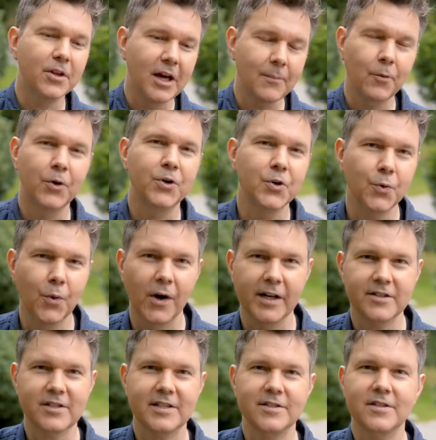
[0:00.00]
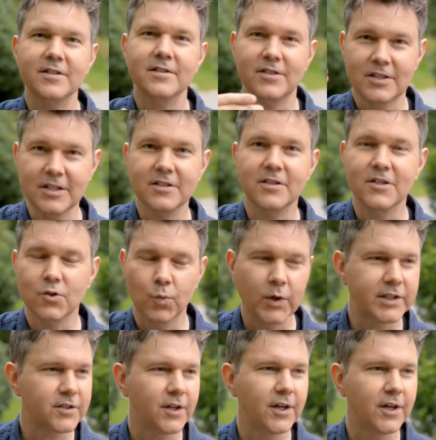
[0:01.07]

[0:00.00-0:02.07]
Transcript: a lot more nuanced as seasons went